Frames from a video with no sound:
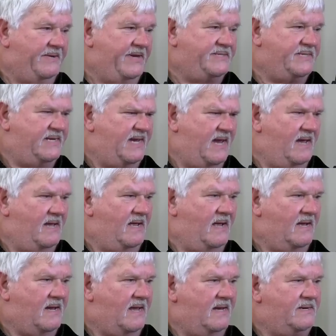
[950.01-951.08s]
He said,
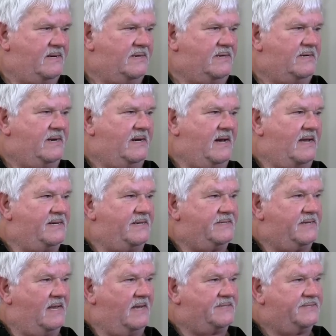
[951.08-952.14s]
yeah, I kind of heard it.
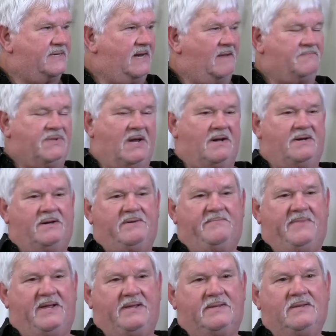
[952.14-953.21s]
I said, I'm tired of
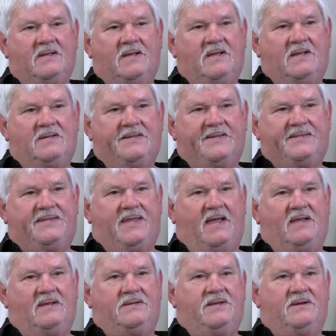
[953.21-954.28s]
everybody
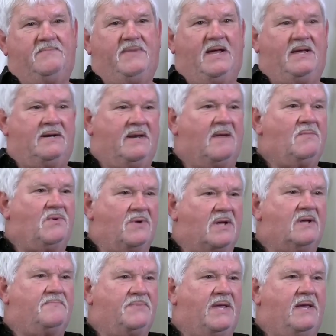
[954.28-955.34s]
telling you about it. I'm going to
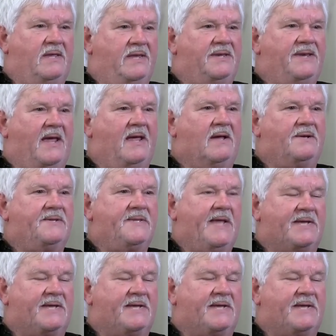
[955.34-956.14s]
come tell you now.